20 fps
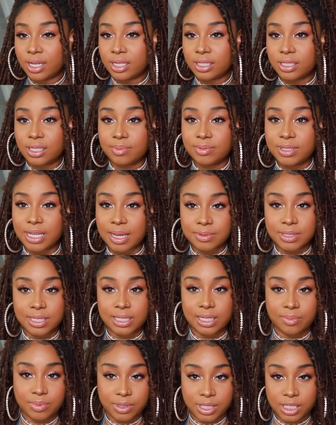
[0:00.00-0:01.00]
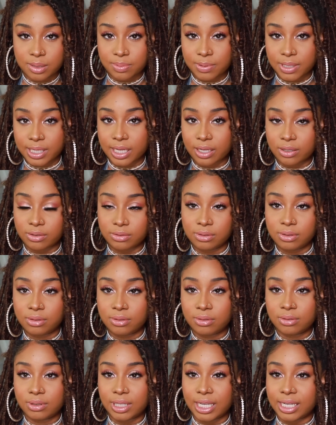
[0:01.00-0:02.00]
sometimes celebrities speak out.
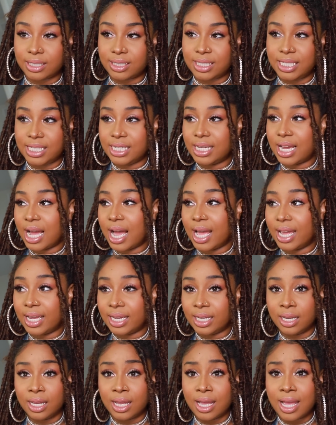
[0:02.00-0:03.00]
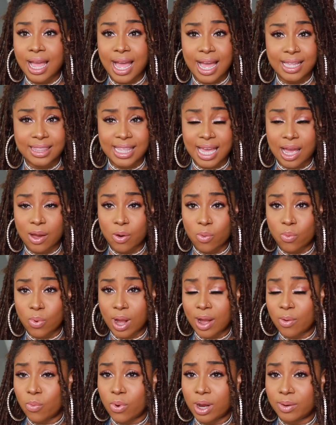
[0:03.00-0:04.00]
Like T.I.
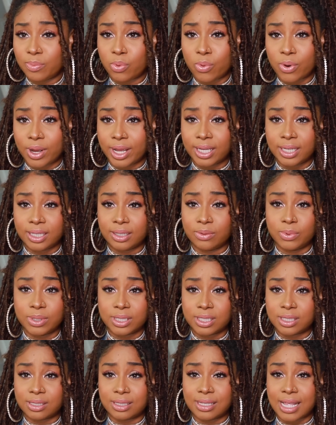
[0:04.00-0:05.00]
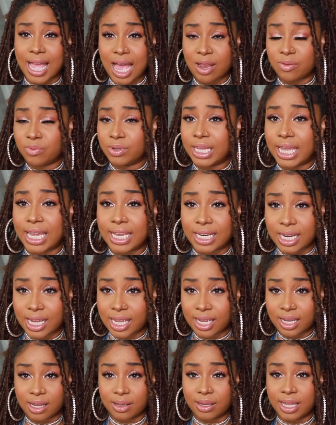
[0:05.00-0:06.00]
at one point was
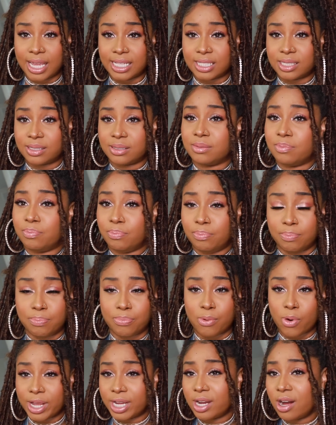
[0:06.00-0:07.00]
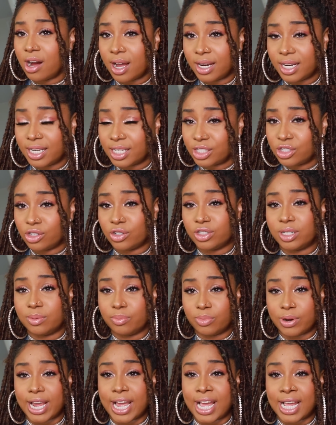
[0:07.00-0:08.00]
advocating against boycotting certain
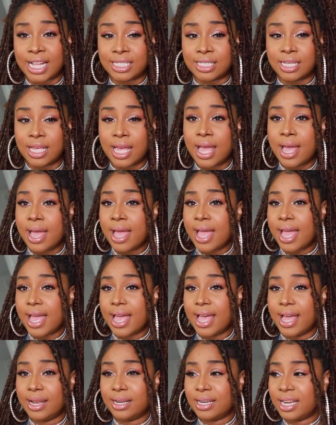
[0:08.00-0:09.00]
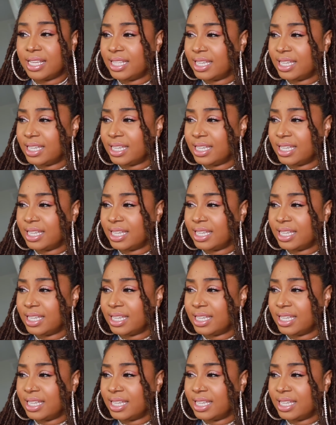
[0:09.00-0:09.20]
brands, and I